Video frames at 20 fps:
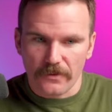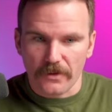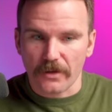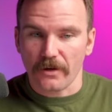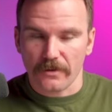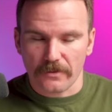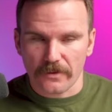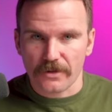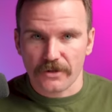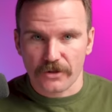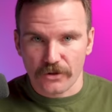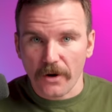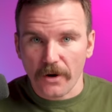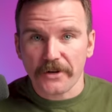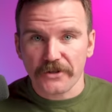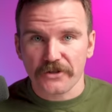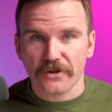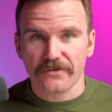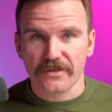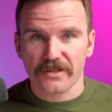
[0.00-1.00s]
the
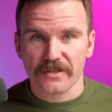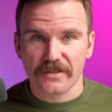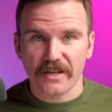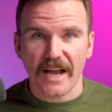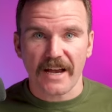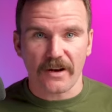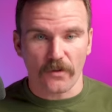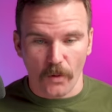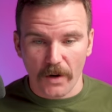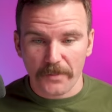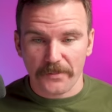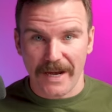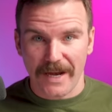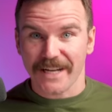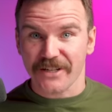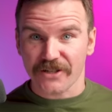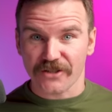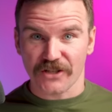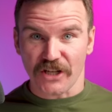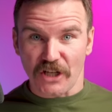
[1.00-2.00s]
structure of the site. What
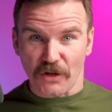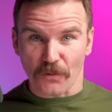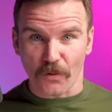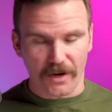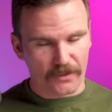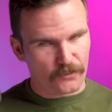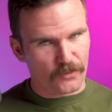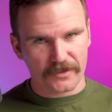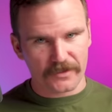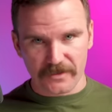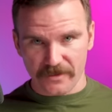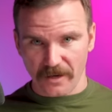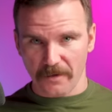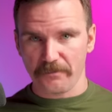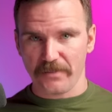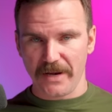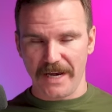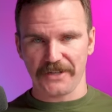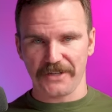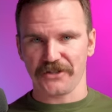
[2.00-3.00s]
pages do you want? What
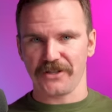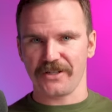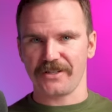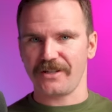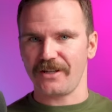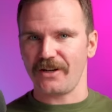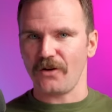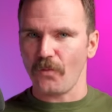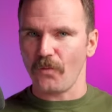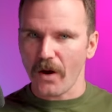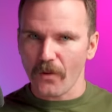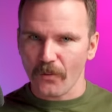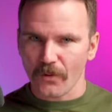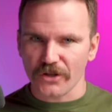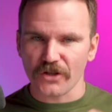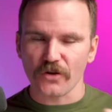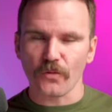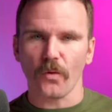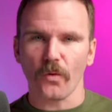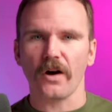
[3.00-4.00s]
subpages? You know, what
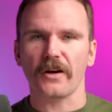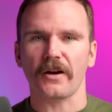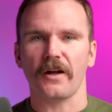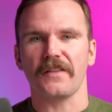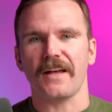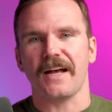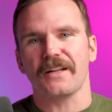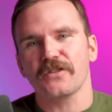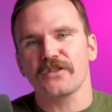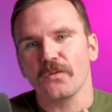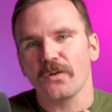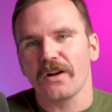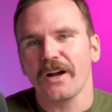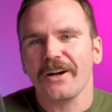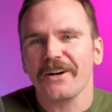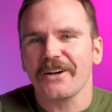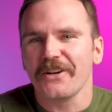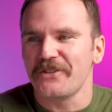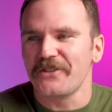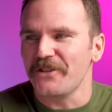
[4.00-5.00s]
would you want on that? So what
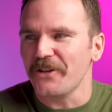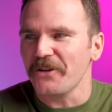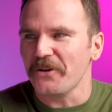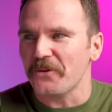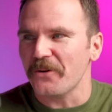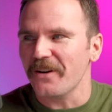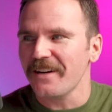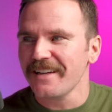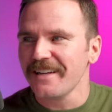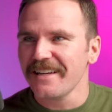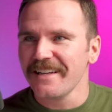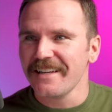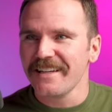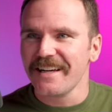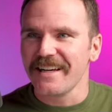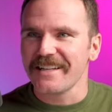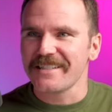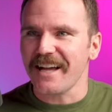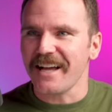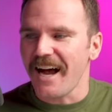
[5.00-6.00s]
I'm going to do
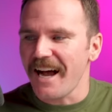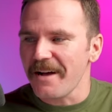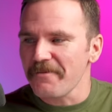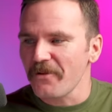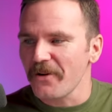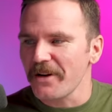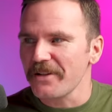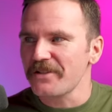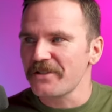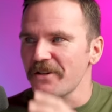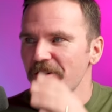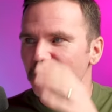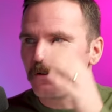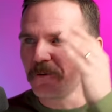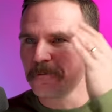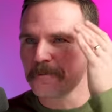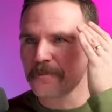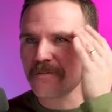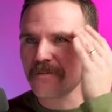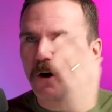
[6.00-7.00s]
is I'm going
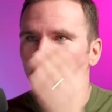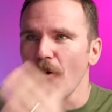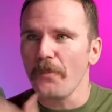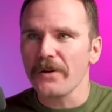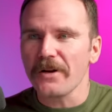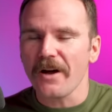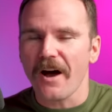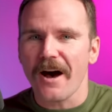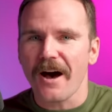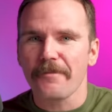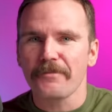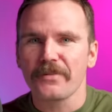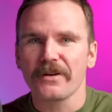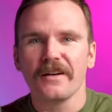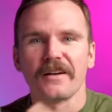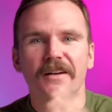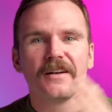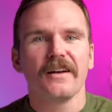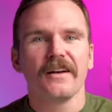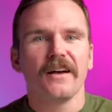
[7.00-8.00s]
to open up
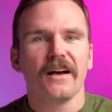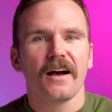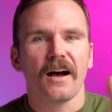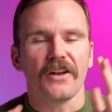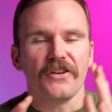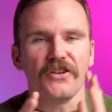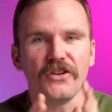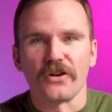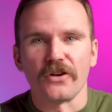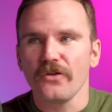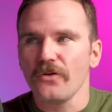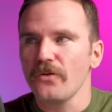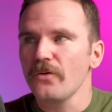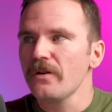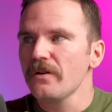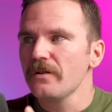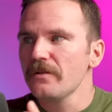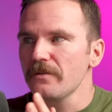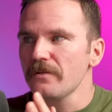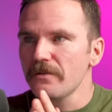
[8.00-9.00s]
a
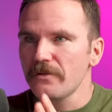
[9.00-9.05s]
new